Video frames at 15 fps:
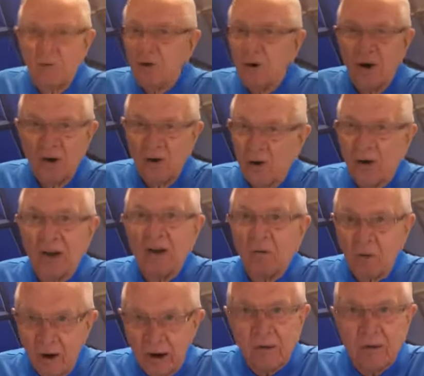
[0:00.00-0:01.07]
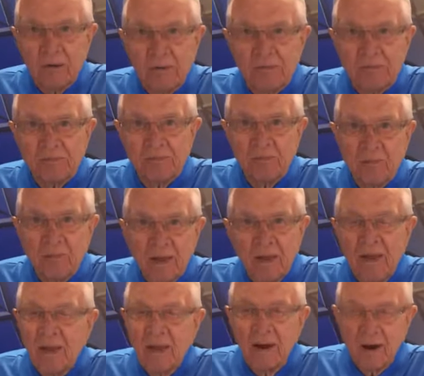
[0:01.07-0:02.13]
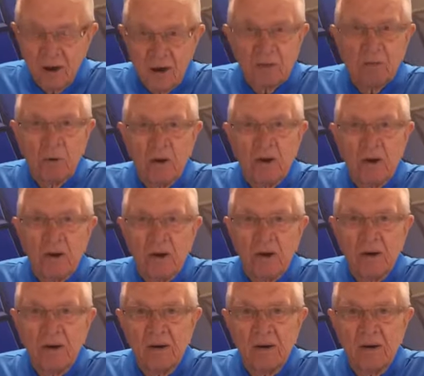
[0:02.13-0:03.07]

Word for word: we're not going to get wet. Great. It looks pretty good.